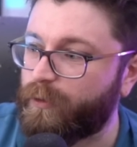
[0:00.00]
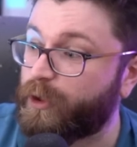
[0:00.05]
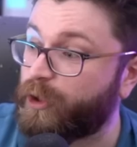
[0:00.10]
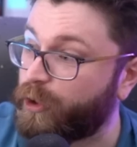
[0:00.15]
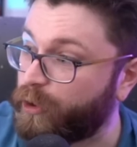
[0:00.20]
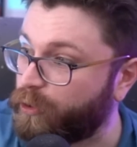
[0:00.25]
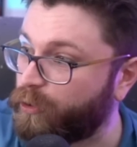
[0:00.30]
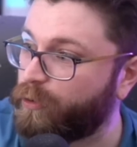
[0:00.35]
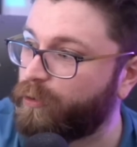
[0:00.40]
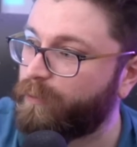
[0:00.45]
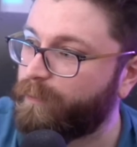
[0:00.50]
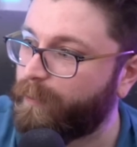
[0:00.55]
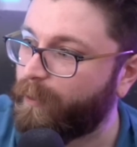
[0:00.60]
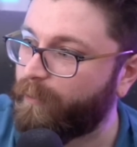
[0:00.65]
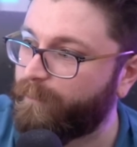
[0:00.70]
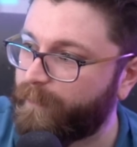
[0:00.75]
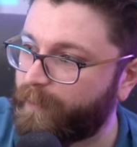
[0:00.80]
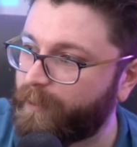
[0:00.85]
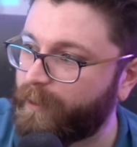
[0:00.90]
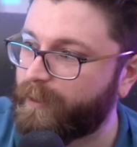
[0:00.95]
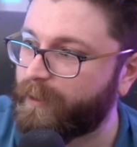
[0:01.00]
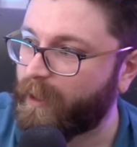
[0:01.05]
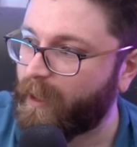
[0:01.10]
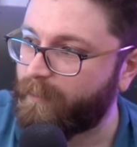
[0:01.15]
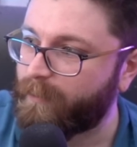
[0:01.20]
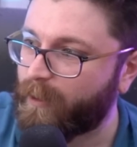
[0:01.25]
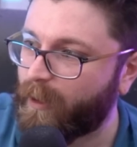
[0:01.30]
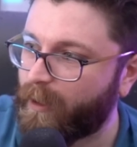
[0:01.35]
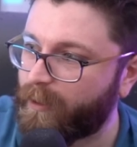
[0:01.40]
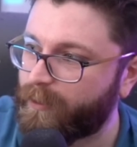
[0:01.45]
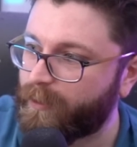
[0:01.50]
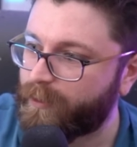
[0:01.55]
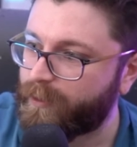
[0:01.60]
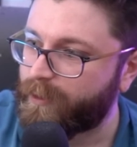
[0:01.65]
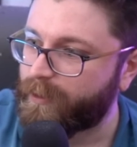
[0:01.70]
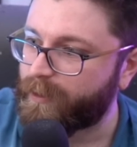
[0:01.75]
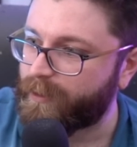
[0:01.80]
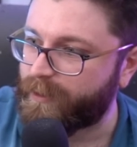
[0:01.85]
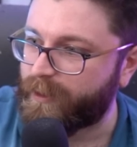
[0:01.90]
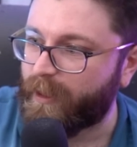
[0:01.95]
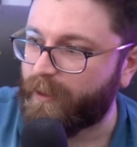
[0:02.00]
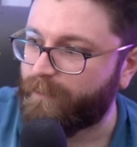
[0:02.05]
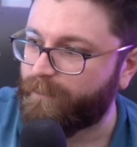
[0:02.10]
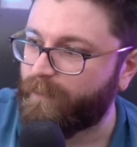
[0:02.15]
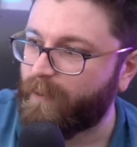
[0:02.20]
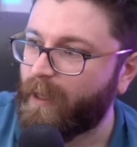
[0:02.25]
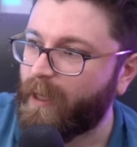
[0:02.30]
two perfectly timed dodges instead of